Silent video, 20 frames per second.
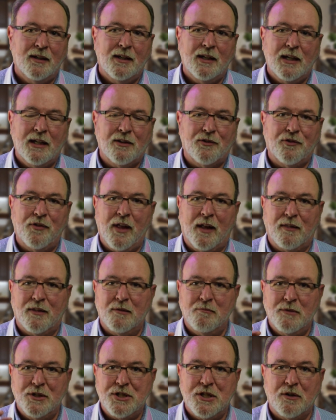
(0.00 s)
It's that the
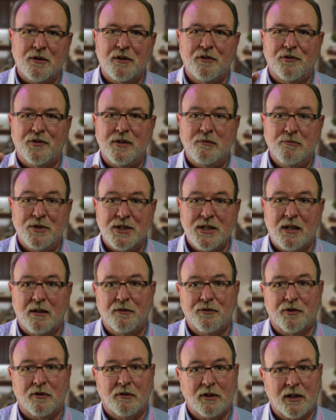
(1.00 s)
materials
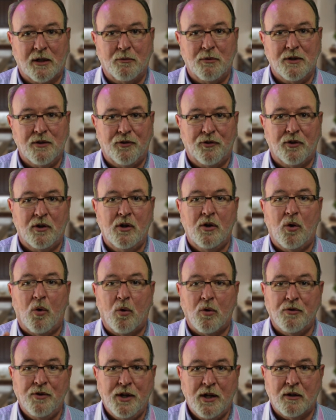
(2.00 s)
themselves are liquids
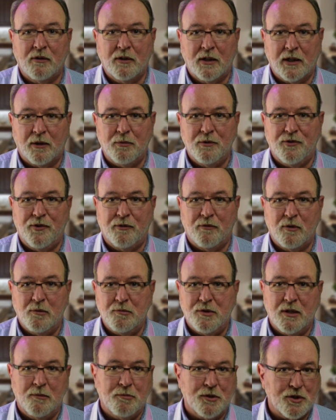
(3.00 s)
or near liquids at room
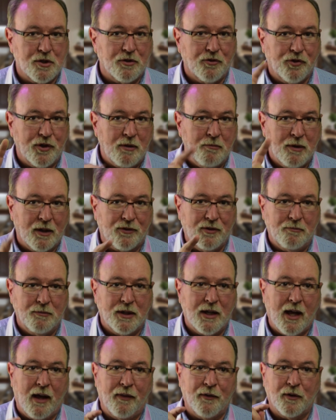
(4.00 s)
temperature. So you mix them
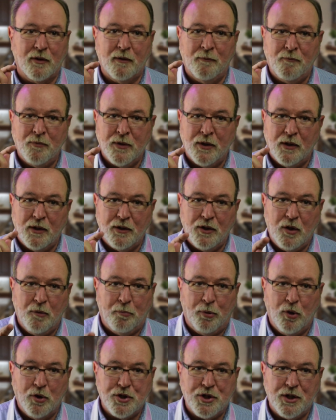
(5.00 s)
together, you
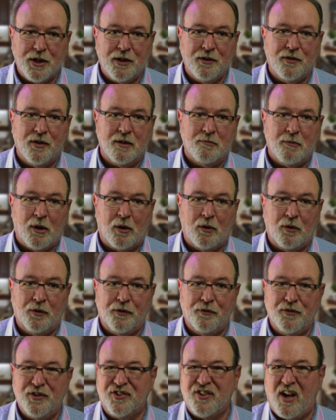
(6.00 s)
push it into the mold.
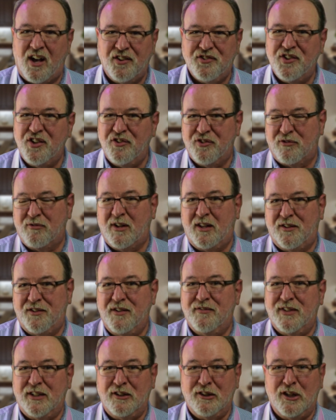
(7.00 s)
The viscosities are
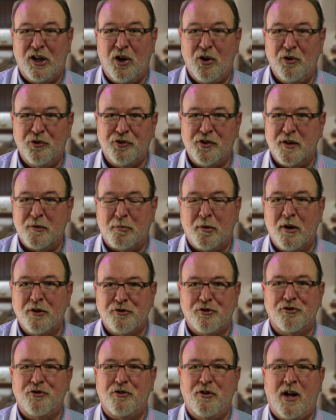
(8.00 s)
relatively low, so the
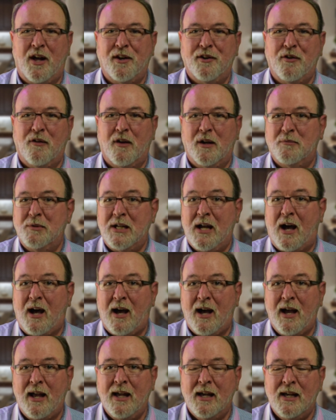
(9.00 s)
pressures are not incredibly
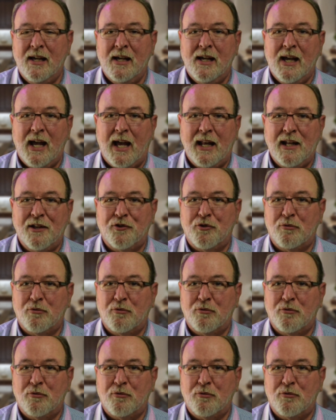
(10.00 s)
high, and as a